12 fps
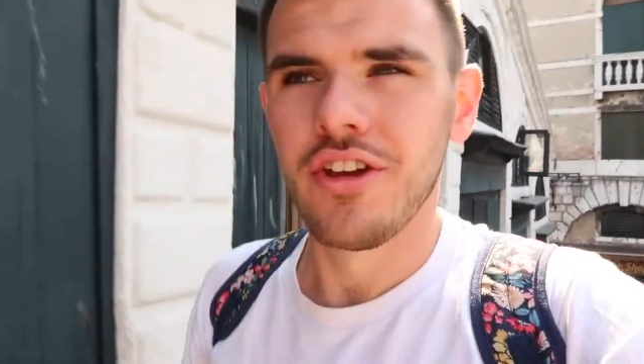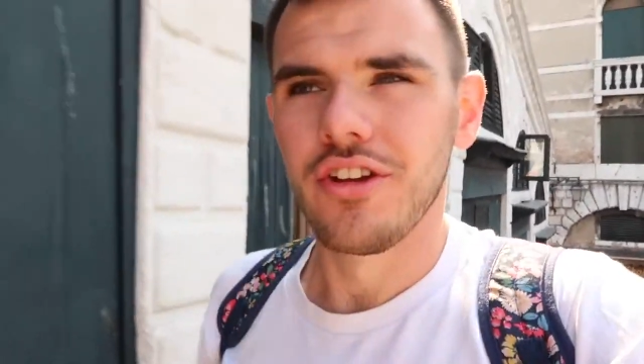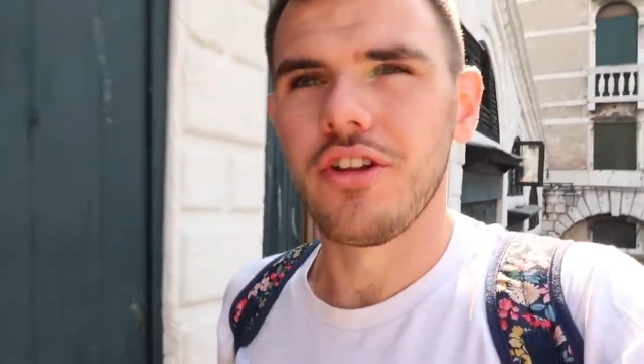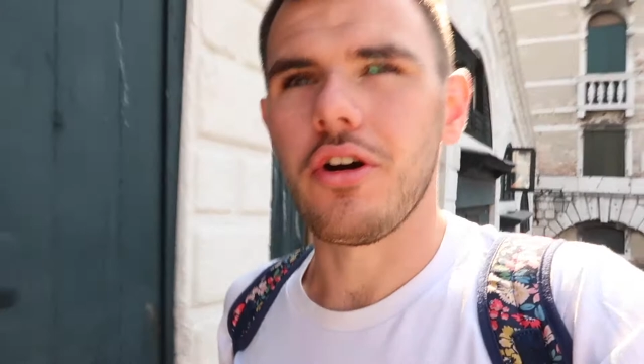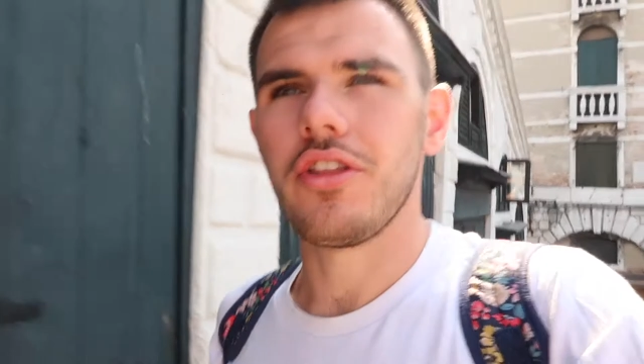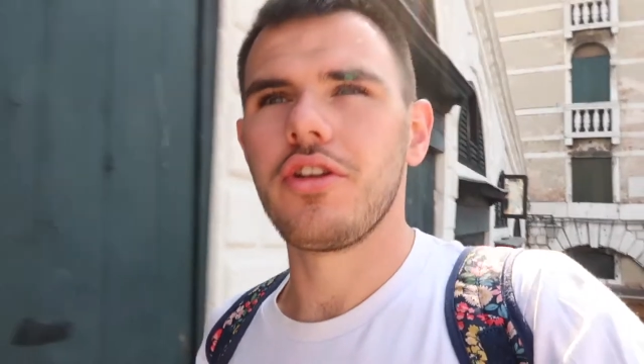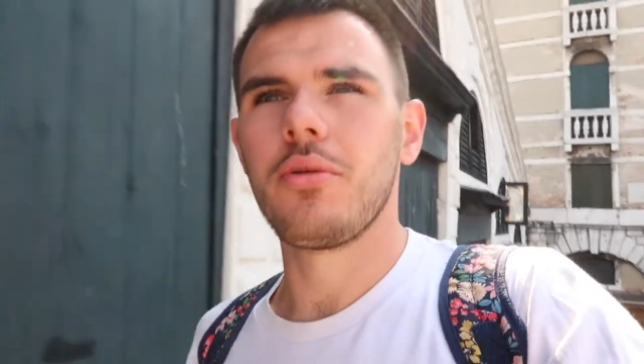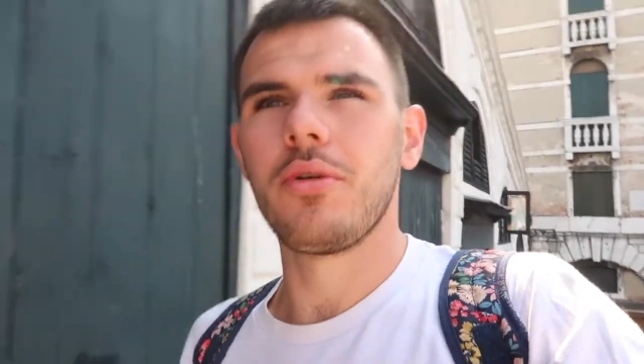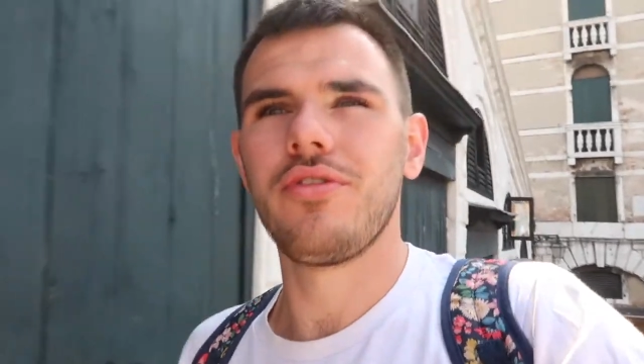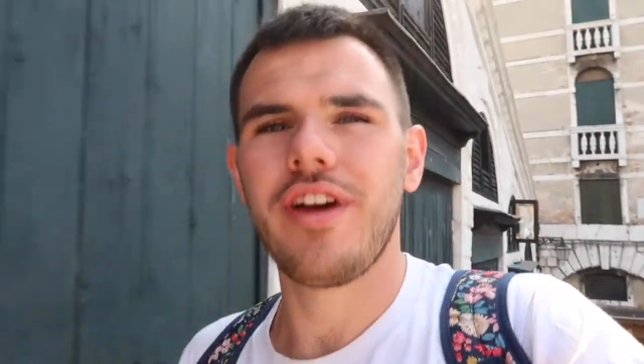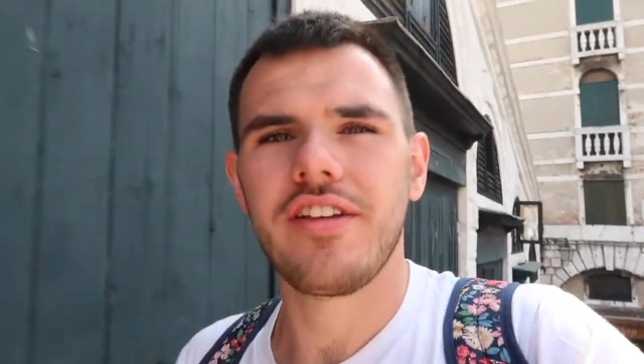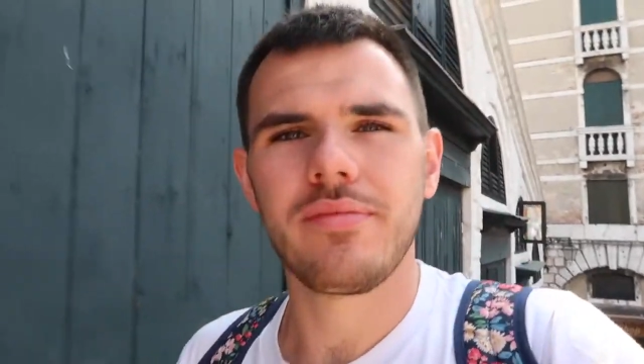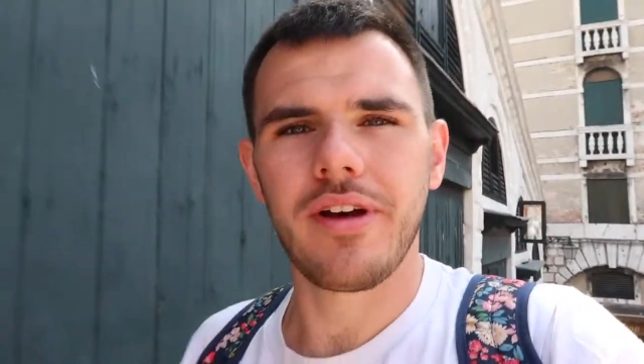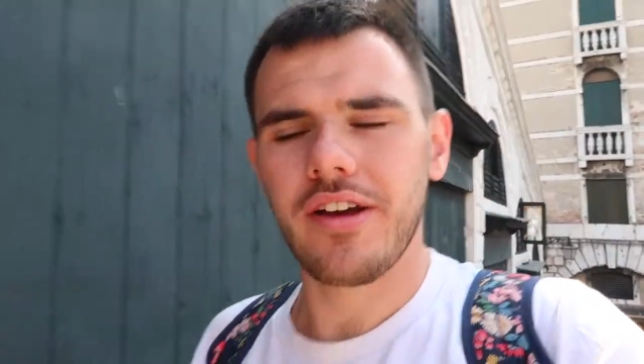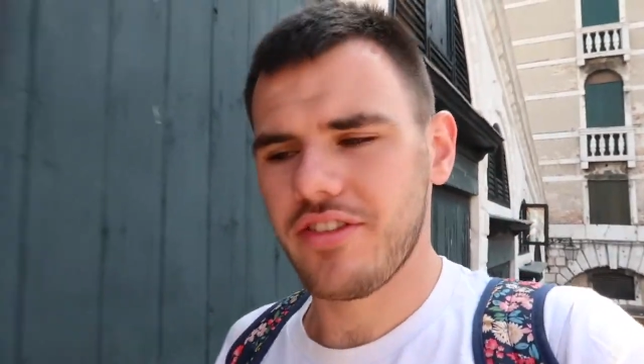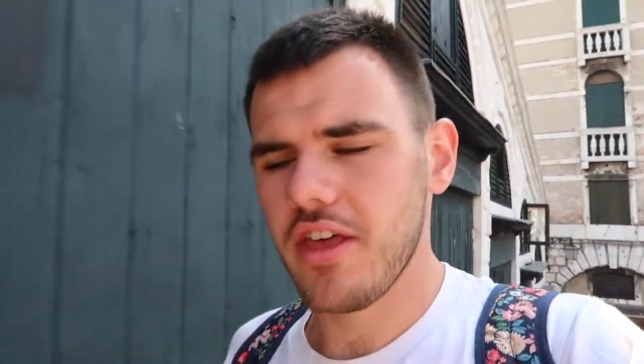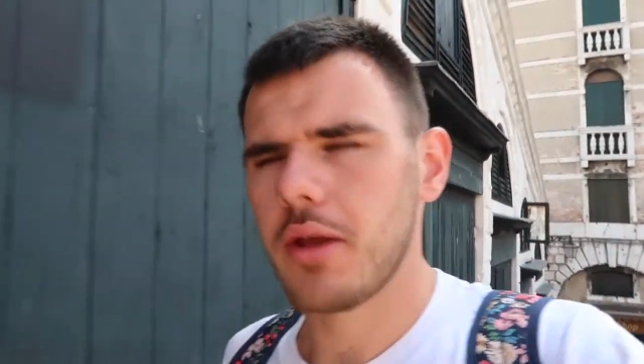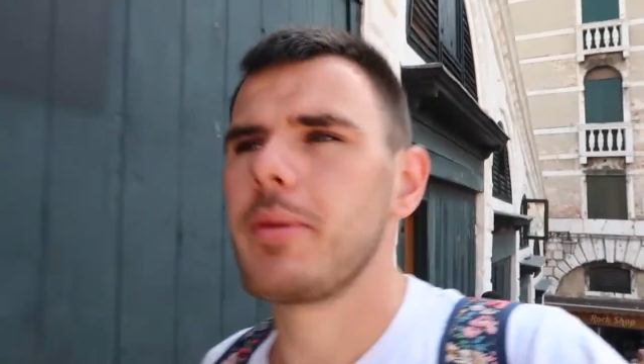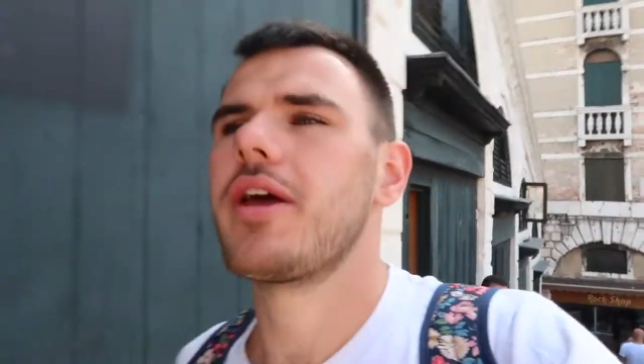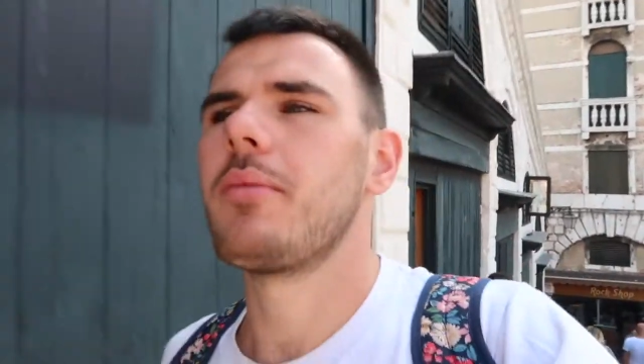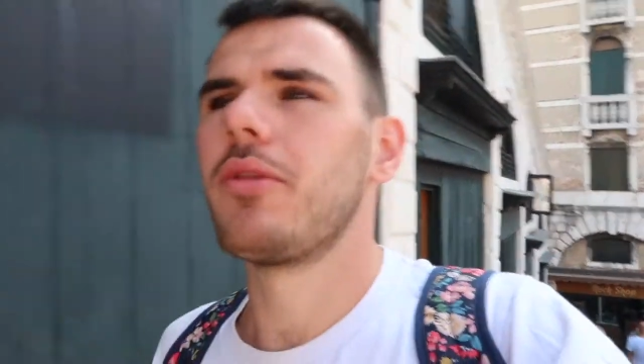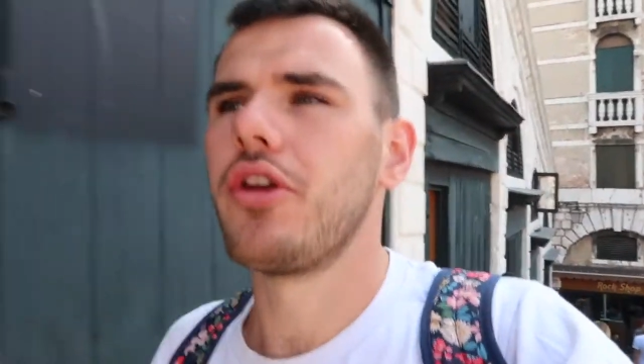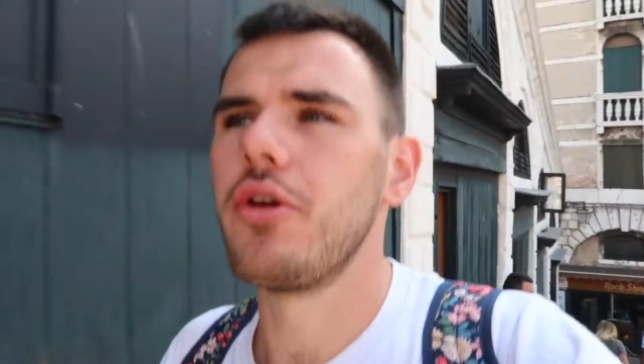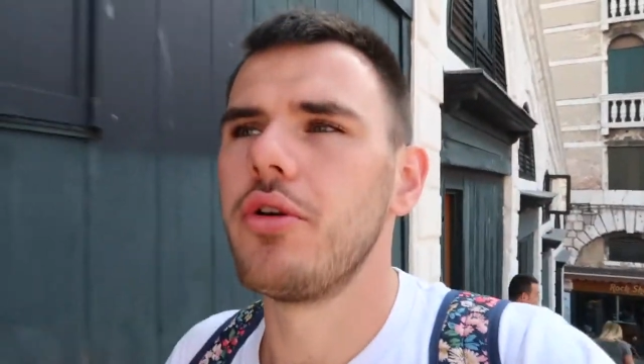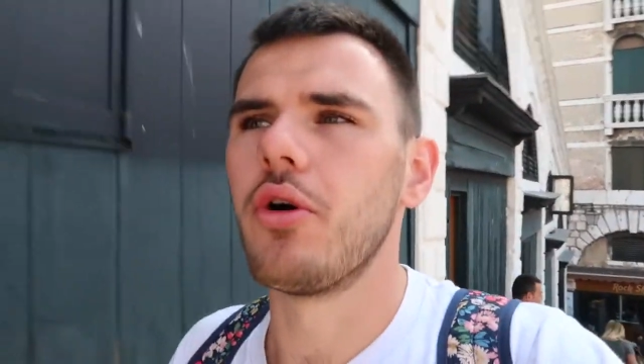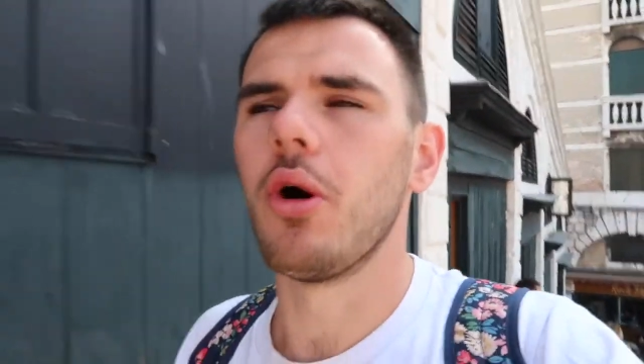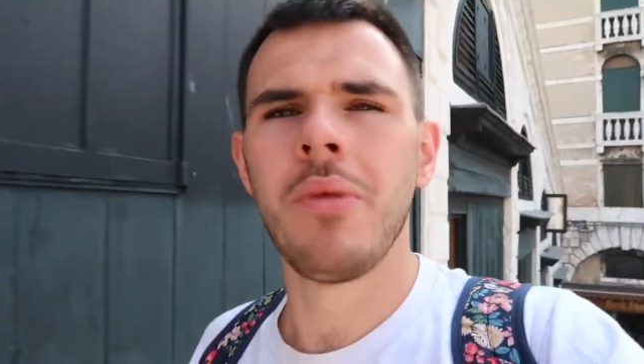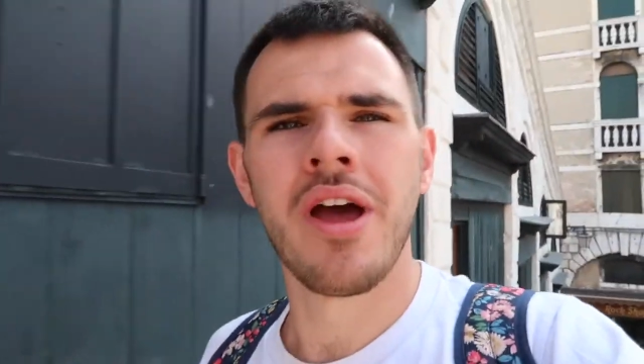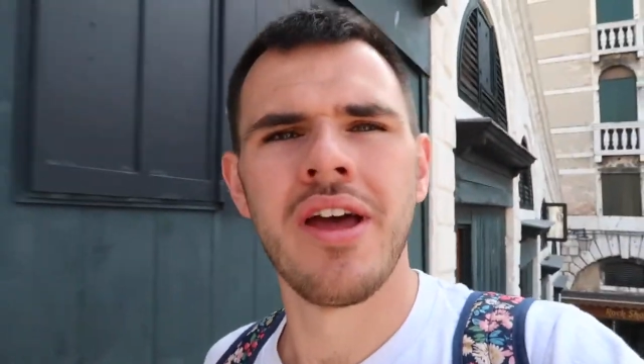Not the normal face masks that have become the new norm,